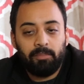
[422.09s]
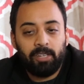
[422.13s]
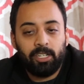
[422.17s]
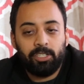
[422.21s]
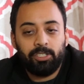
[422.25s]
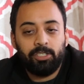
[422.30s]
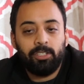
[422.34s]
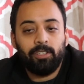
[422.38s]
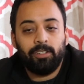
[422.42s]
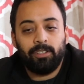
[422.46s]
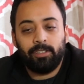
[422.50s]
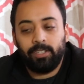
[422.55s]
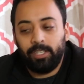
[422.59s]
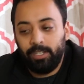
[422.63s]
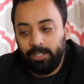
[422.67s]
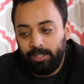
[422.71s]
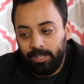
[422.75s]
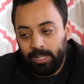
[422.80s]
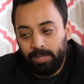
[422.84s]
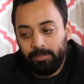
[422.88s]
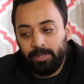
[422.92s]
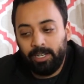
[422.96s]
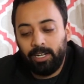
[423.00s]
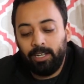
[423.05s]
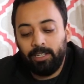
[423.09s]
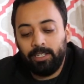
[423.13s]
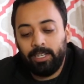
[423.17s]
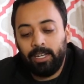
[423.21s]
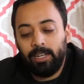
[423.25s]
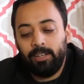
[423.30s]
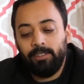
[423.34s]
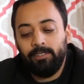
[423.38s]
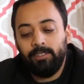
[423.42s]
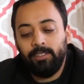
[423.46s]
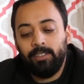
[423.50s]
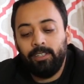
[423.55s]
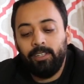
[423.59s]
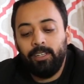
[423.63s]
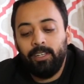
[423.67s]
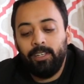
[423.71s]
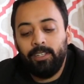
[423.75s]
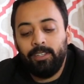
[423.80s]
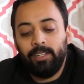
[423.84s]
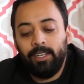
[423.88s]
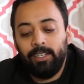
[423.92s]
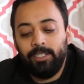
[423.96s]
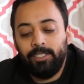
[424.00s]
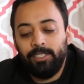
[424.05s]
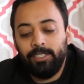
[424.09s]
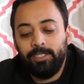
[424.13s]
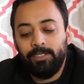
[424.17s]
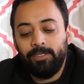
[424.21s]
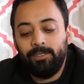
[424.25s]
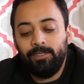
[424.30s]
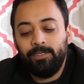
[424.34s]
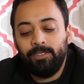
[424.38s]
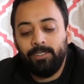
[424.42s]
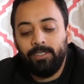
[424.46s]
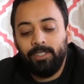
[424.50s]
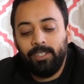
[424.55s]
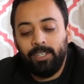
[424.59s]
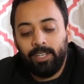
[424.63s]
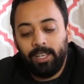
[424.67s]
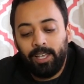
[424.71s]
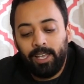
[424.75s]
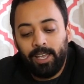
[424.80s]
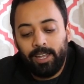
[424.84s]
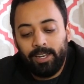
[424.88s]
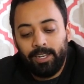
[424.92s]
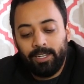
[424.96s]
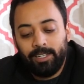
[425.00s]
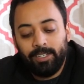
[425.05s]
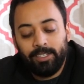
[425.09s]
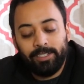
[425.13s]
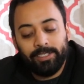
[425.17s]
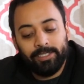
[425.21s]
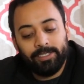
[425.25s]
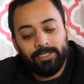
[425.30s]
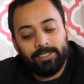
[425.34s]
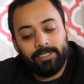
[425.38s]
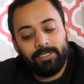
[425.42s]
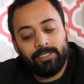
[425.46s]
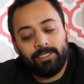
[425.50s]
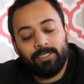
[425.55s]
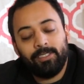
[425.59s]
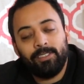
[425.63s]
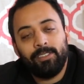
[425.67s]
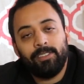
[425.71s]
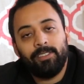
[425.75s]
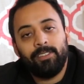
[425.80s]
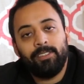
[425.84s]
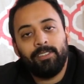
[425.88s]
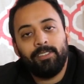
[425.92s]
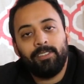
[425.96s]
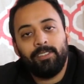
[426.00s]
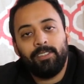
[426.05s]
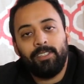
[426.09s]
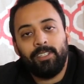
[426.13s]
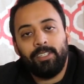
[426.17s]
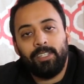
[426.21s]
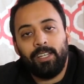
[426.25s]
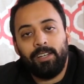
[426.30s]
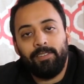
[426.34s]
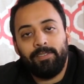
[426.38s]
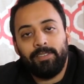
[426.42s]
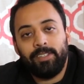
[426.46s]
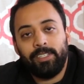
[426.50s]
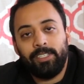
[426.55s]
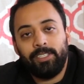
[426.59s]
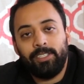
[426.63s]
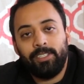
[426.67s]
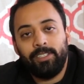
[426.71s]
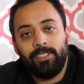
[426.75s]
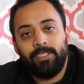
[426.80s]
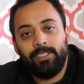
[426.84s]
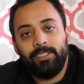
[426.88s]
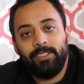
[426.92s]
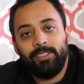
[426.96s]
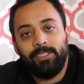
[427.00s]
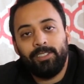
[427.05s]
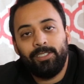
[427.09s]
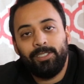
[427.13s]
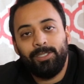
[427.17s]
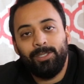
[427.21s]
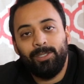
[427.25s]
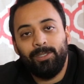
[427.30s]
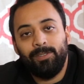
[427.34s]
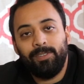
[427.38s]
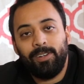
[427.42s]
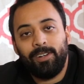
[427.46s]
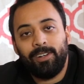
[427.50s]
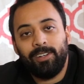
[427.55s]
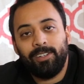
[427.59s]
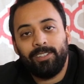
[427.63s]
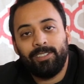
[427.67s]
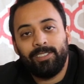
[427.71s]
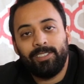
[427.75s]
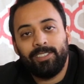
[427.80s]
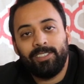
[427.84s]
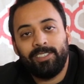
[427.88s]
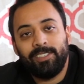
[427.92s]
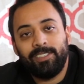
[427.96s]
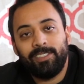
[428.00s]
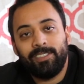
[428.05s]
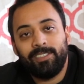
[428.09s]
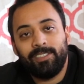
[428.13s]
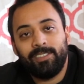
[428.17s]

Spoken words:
I'm not sure. Can you name it out loud? They do, and it is the lovely Two of Hearts.